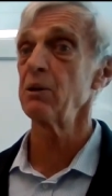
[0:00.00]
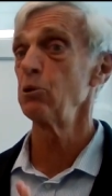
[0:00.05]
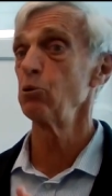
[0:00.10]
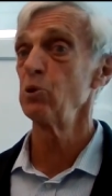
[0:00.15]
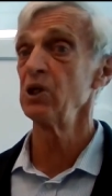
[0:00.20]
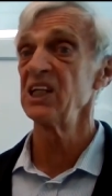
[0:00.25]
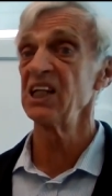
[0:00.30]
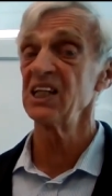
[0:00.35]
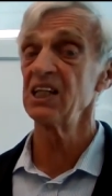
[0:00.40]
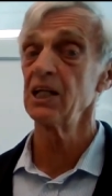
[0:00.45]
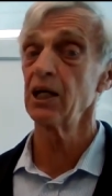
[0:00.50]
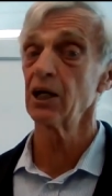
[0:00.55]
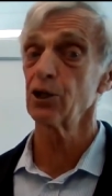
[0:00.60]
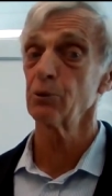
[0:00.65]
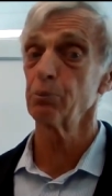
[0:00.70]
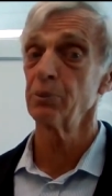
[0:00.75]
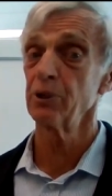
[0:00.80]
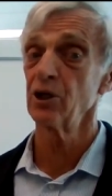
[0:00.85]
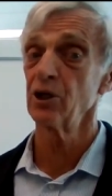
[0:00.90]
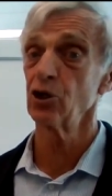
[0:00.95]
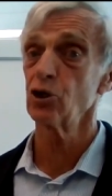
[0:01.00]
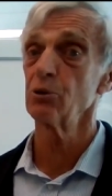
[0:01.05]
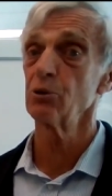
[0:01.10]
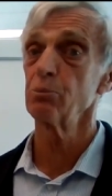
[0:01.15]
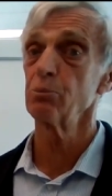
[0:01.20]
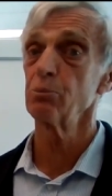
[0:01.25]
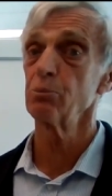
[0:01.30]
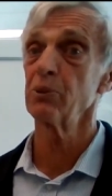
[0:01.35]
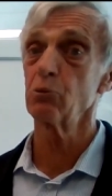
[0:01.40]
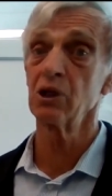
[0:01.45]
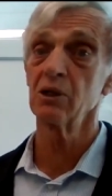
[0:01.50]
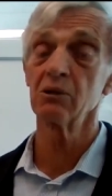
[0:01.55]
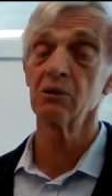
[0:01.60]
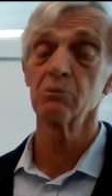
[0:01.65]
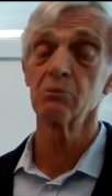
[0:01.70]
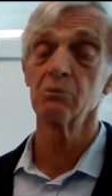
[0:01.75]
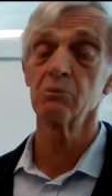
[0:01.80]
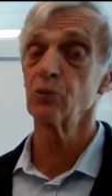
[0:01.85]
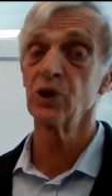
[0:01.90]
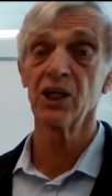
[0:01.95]
Maybe we need the other parent. Maybe
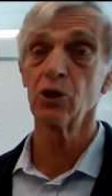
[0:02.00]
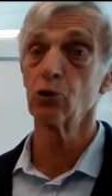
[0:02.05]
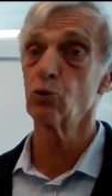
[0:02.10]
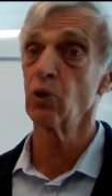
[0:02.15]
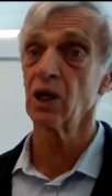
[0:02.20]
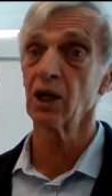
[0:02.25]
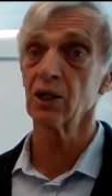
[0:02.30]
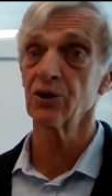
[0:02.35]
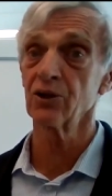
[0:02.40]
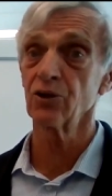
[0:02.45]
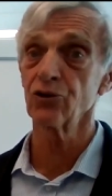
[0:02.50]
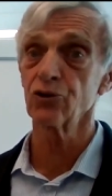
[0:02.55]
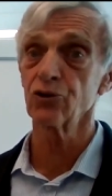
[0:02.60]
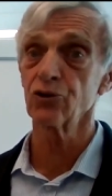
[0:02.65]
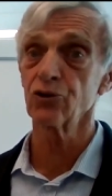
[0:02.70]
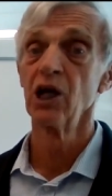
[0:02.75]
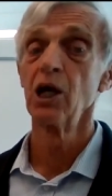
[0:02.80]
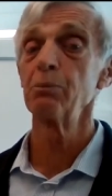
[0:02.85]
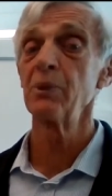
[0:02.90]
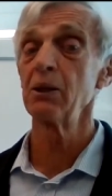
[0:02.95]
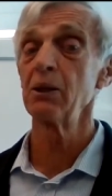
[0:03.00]
we, we need relatives.